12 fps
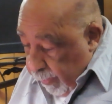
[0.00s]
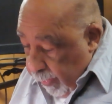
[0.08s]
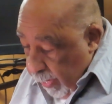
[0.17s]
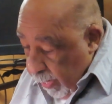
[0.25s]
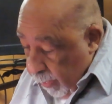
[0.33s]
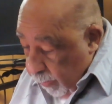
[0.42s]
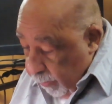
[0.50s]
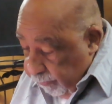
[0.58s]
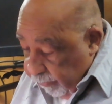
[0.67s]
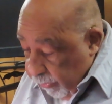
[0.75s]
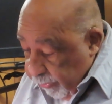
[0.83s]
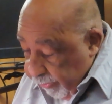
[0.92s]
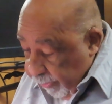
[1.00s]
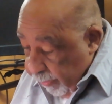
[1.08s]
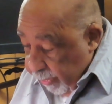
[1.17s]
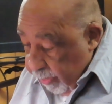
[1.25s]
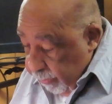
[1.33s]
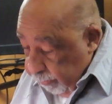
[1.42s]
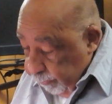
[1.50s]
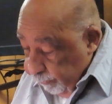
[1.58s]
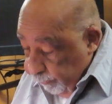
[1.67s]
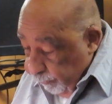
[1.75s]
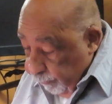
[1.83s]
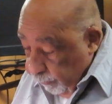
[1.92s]
now, verse 30.
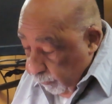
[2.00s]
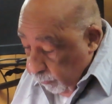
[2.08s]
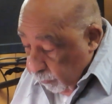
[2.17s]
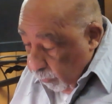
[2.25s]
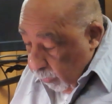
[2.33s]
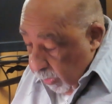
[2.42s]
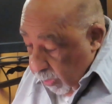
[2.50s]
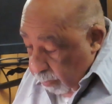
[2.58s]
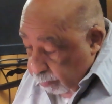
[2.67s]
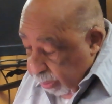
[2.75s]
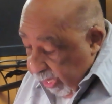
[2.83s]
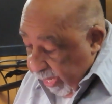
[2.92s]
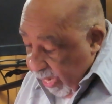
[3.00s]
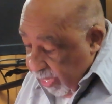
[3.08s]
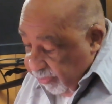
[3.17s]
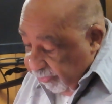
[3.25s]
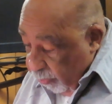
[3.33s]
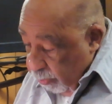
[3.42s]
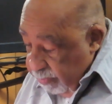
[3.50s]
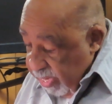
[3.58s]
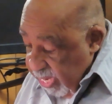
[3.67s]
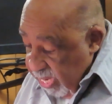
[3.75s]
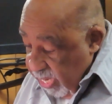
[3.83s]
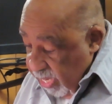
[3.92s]
But as for
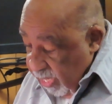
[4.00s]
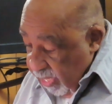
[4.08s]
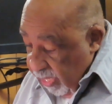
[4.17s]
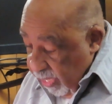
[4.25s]
me,